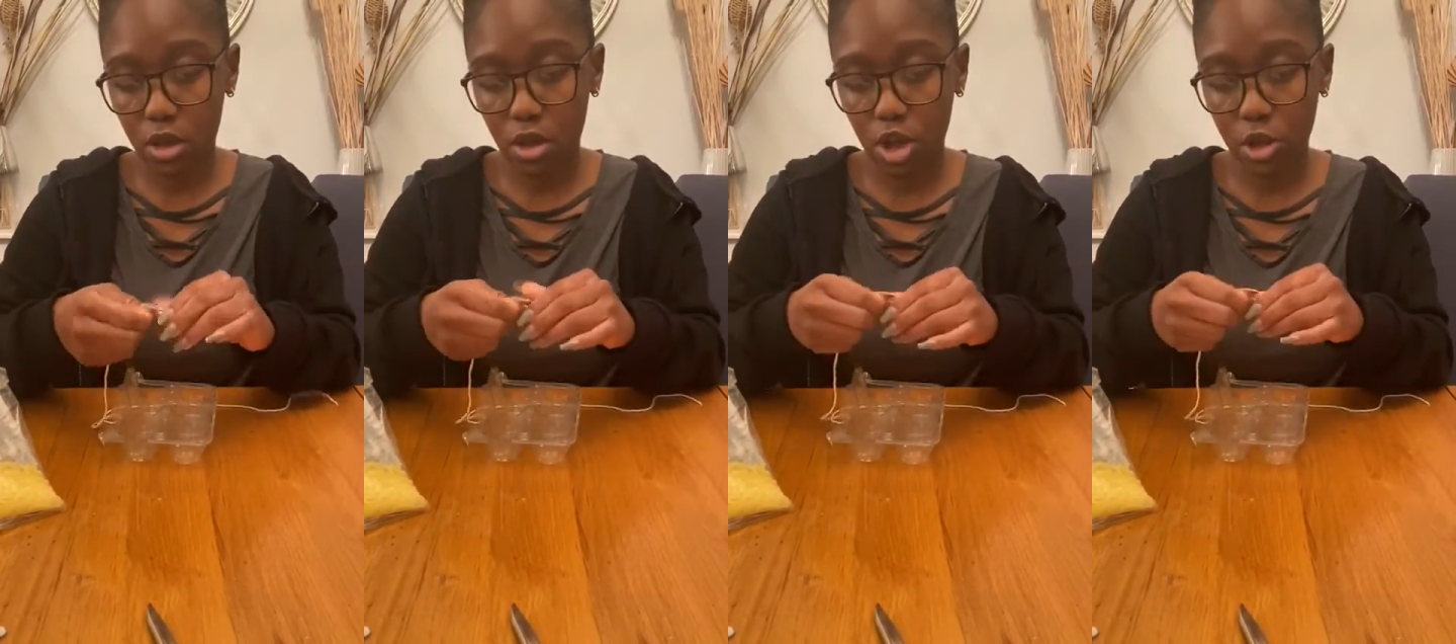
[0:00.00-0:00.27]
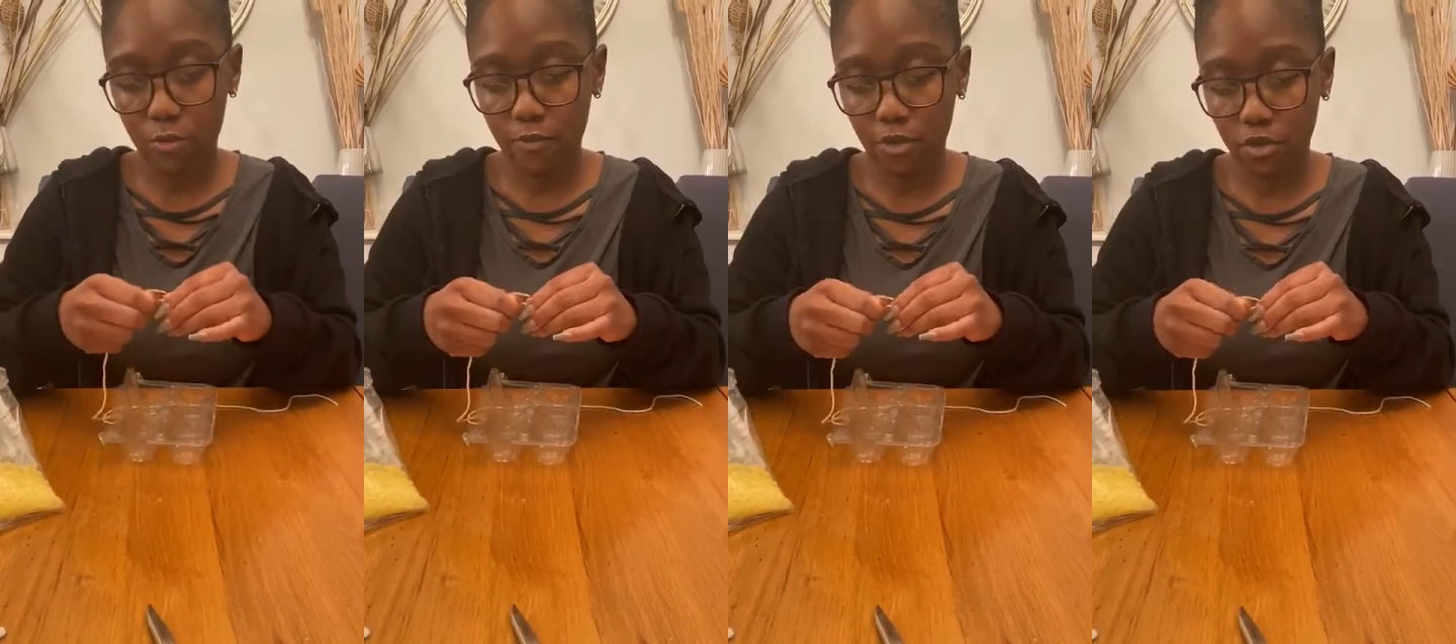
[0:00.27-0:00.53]

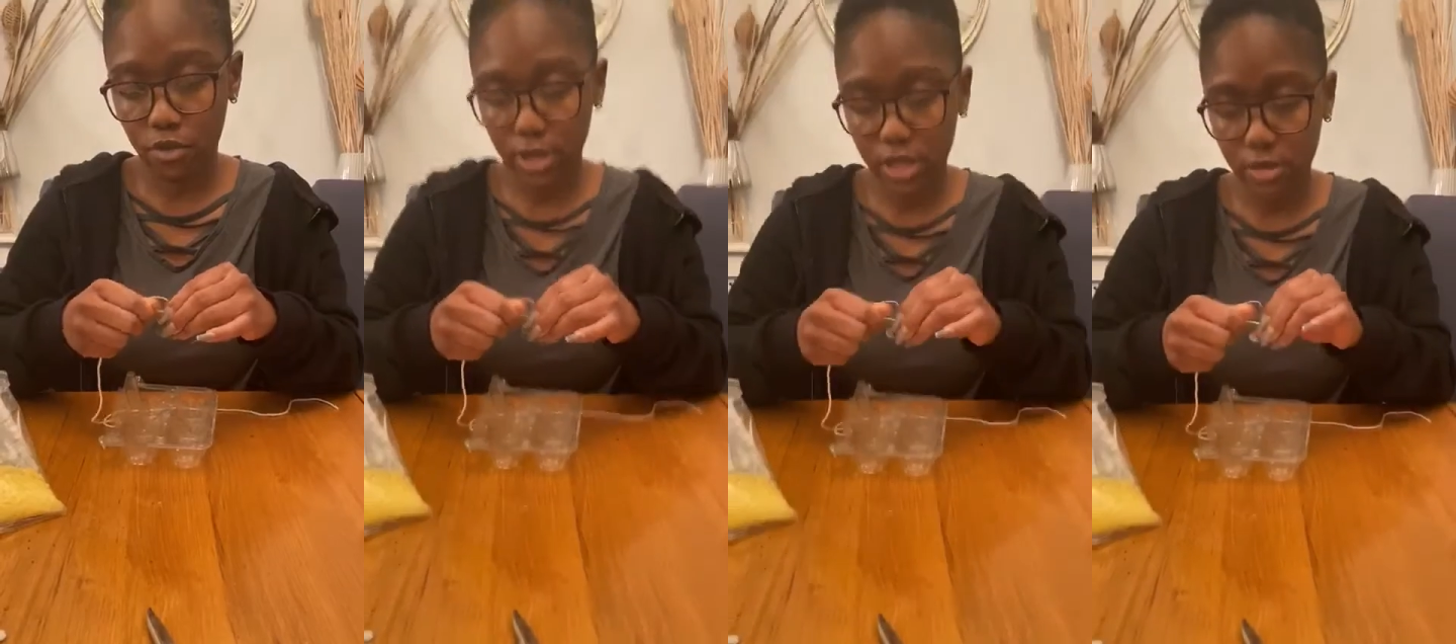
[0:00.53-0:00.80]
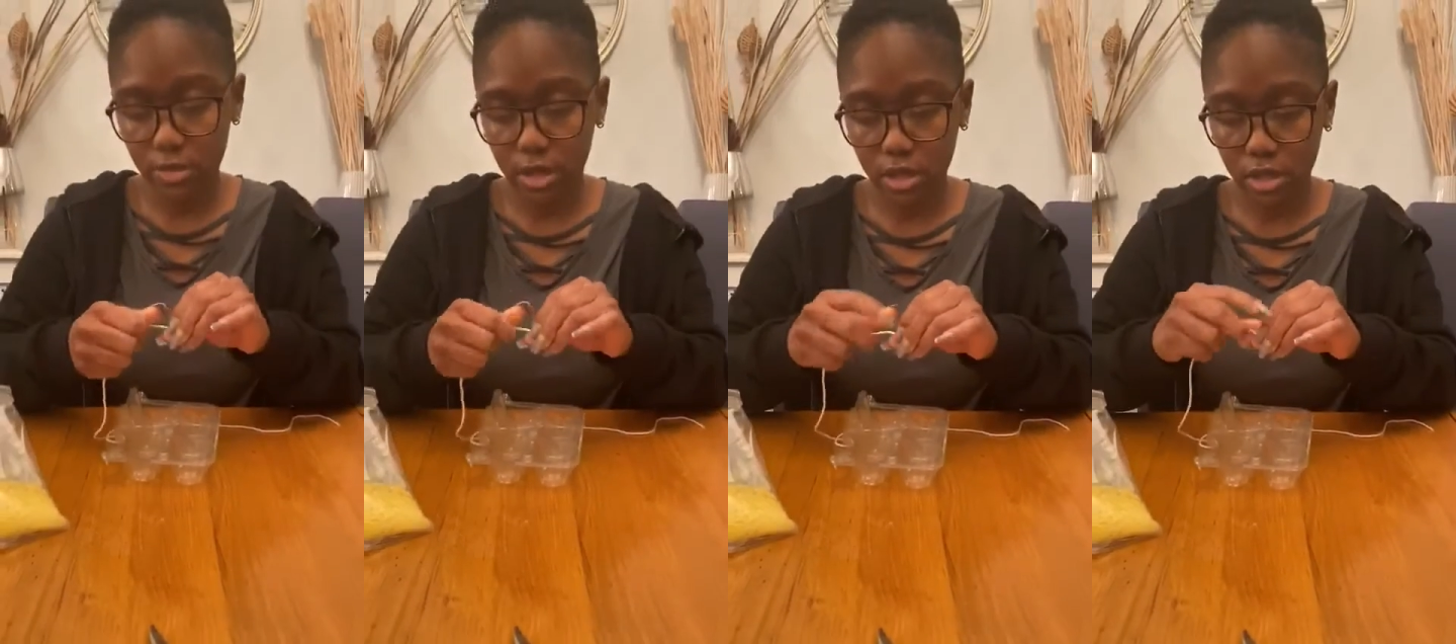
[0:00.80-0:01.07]
home for
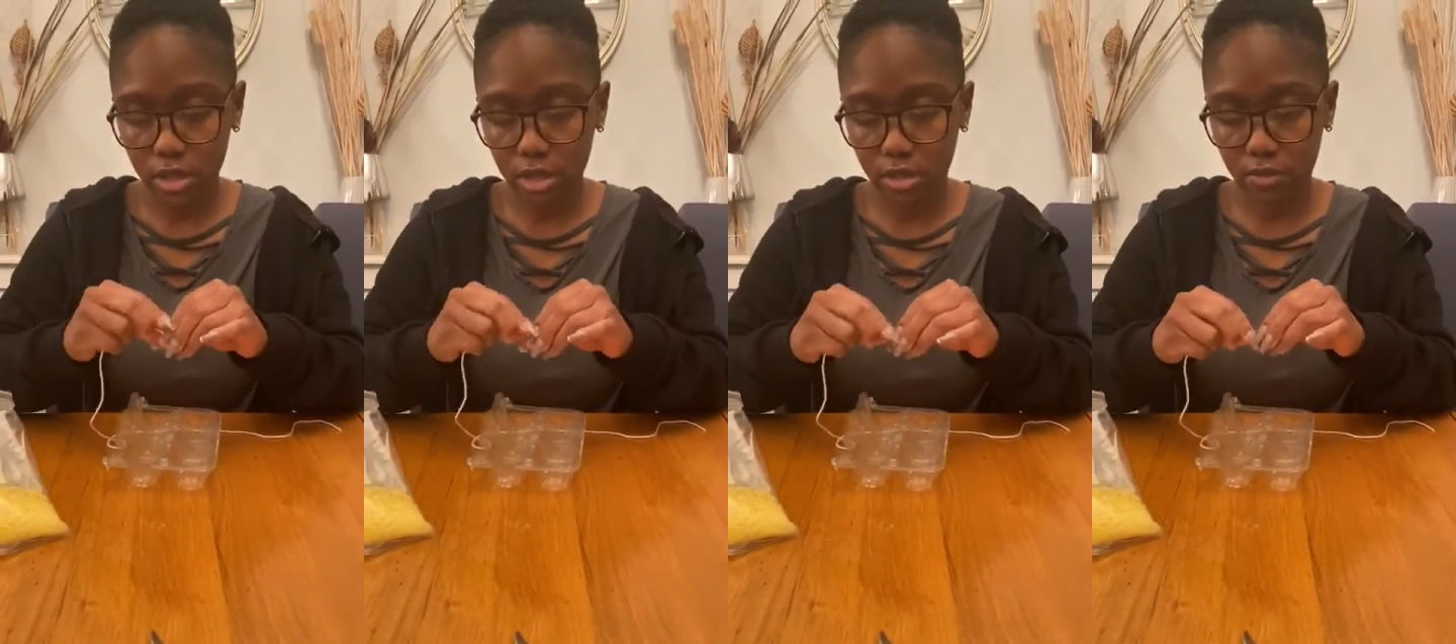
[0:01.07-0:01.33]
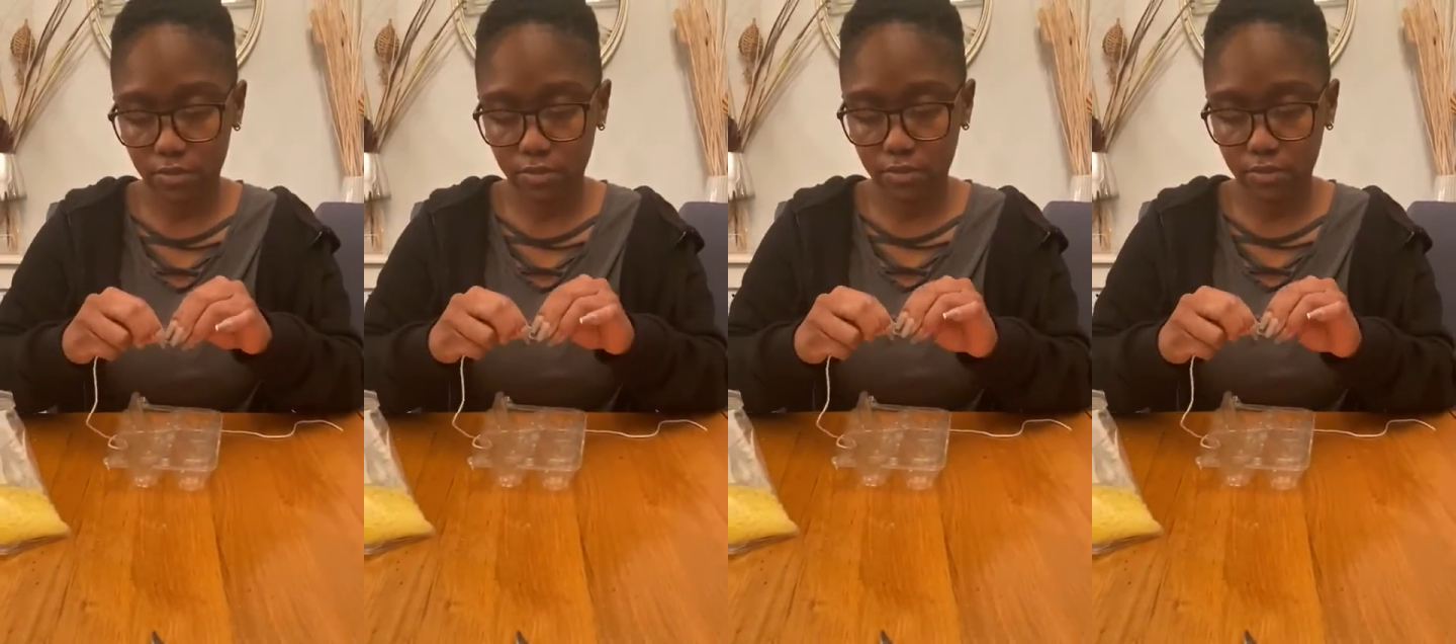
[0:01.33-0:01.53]
Christmas,